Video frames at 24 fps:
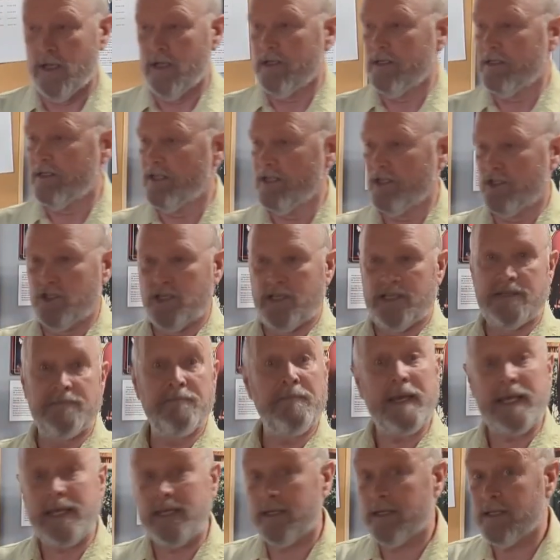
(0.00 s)
such
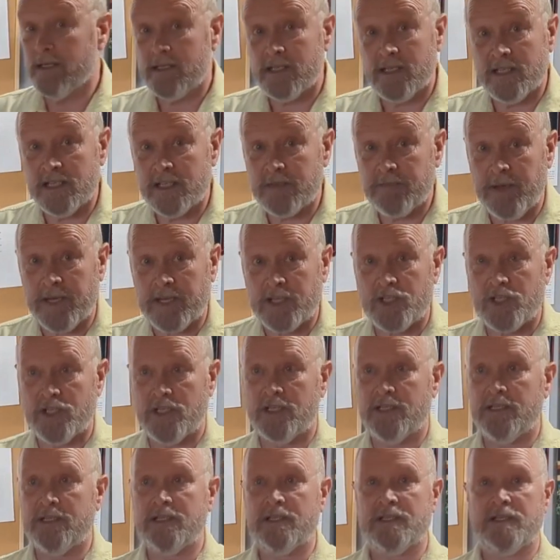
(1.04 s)
as maintenance
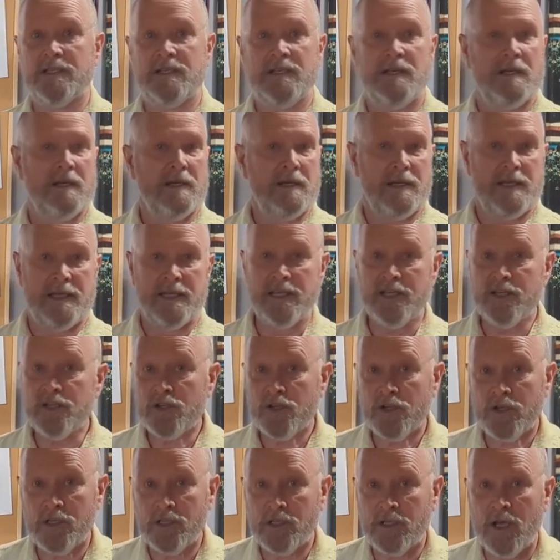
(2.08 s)
inspections,
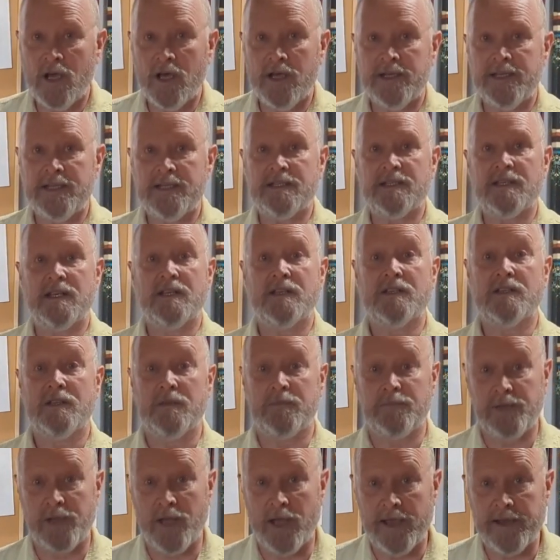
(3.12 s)
internal audits,
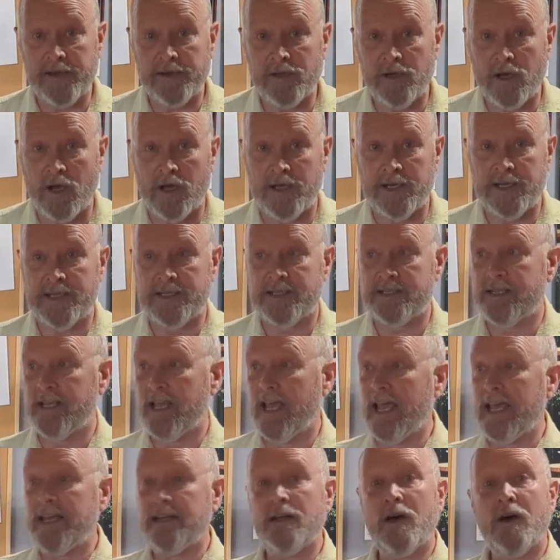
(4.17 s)
supplier
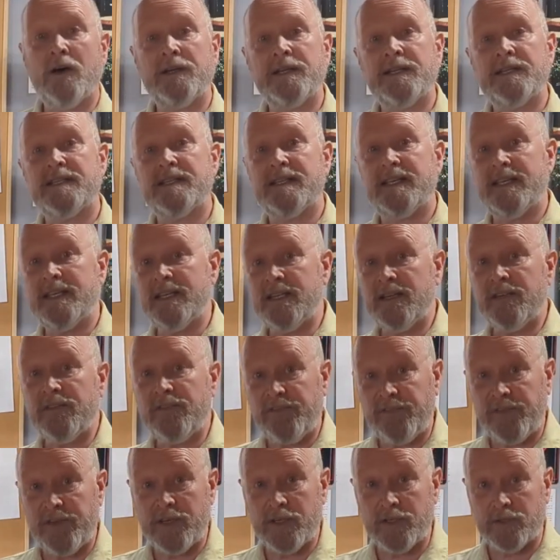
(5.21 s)
audits, and audits in the
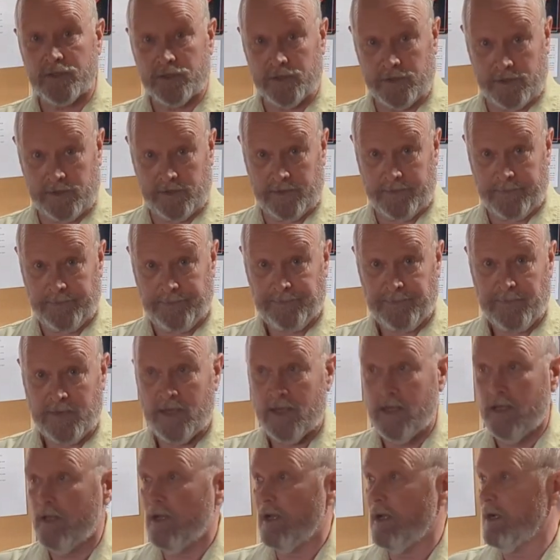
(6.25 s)
field.
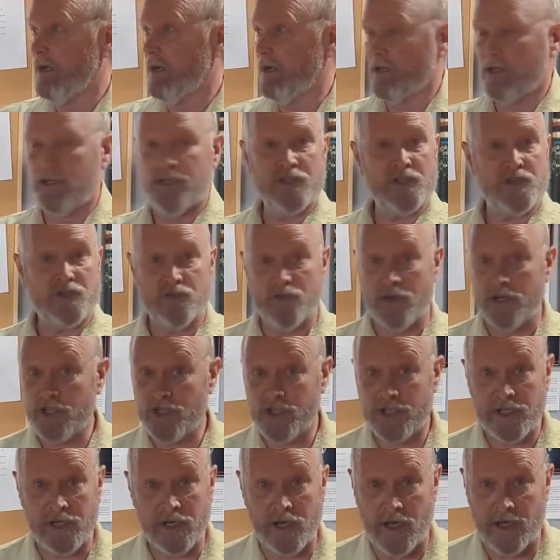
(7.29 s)

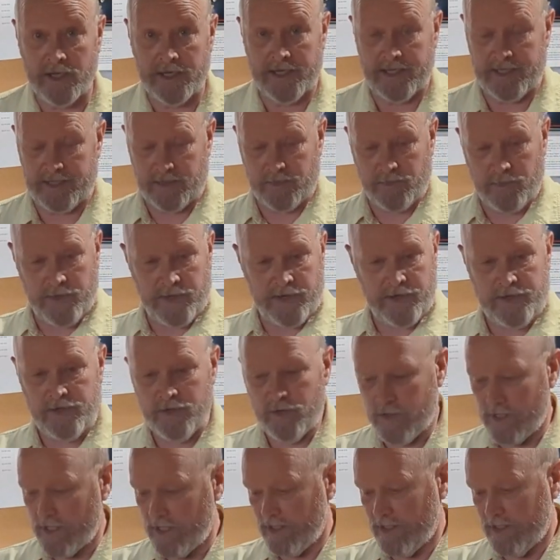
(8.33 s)
Construction audits, where
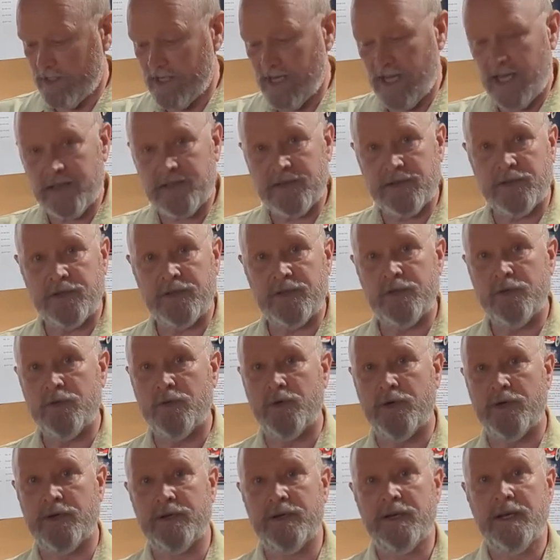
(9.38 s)
you can tether
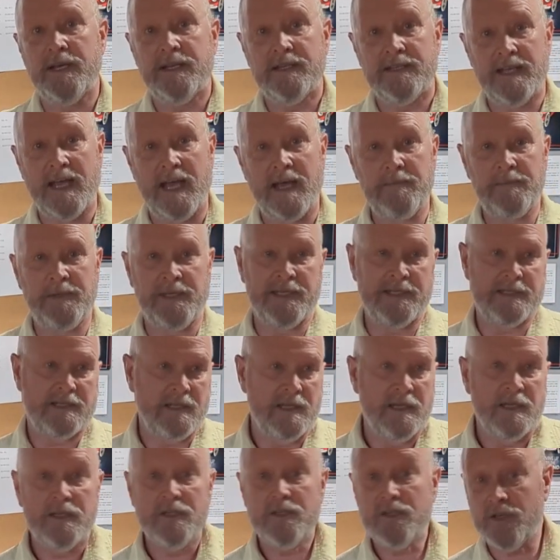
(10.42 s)
your
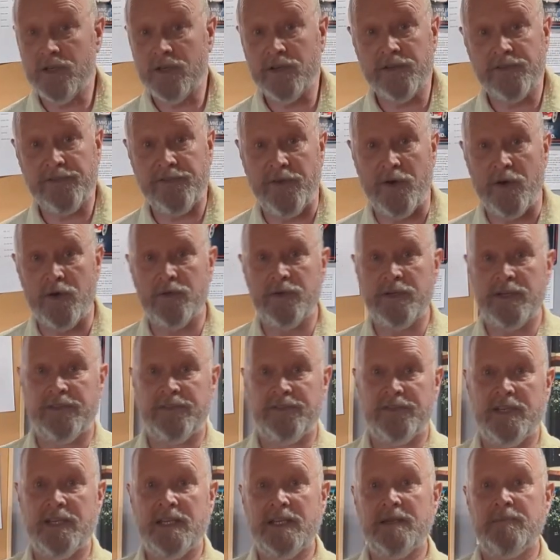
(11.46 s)
tablet to your phone
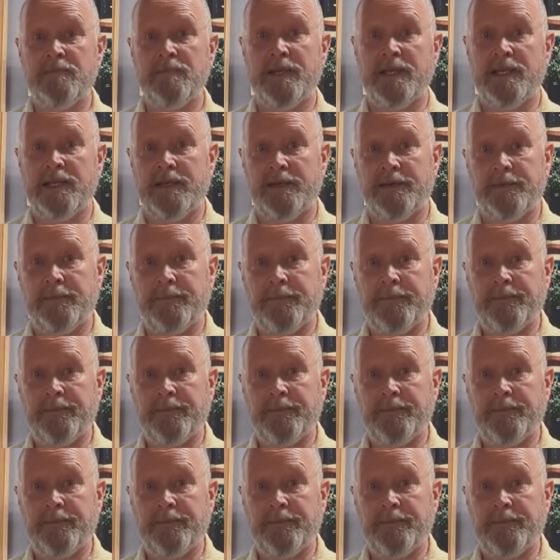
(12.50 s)
if need be.